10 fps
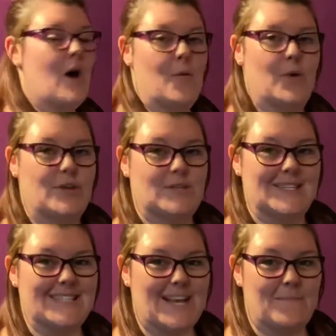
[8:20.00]
want you to
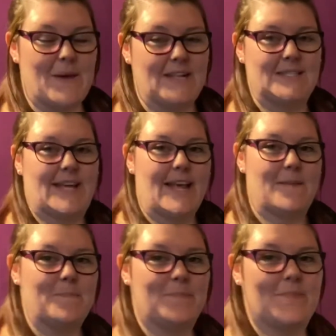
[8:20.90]
segment it.
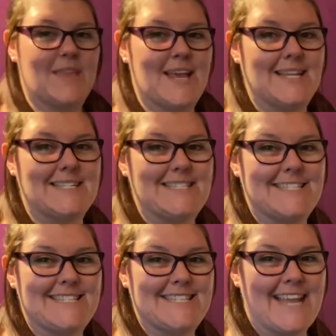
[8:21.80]

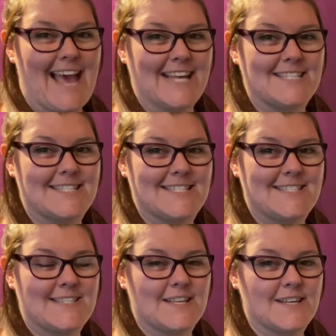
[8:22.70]

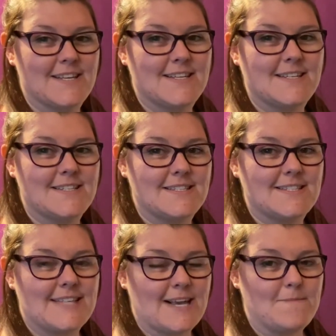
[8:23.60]
Nest.
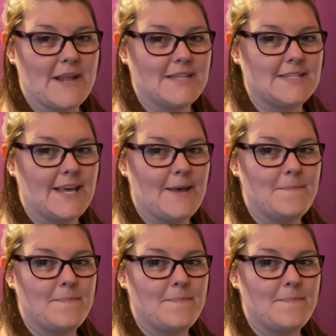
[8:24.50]
Segment it.